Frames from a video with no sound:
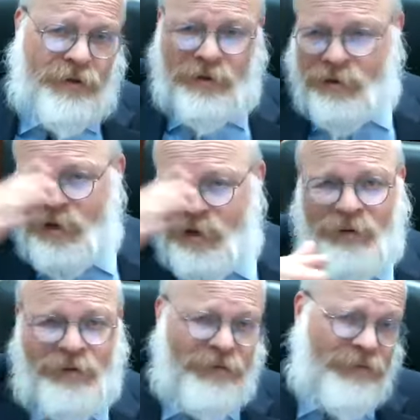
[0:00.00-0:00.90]
in the
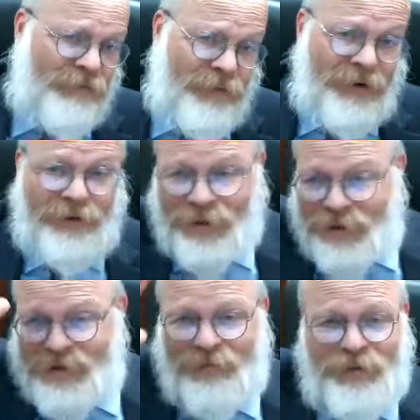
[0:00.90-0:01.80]
town,
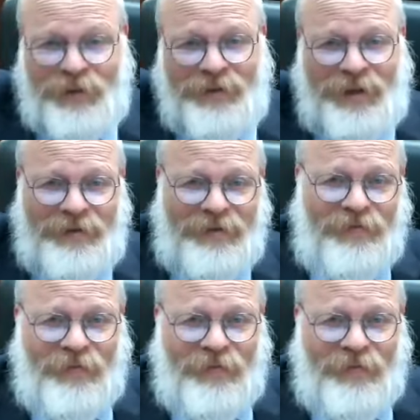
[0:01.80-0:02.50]
something like that.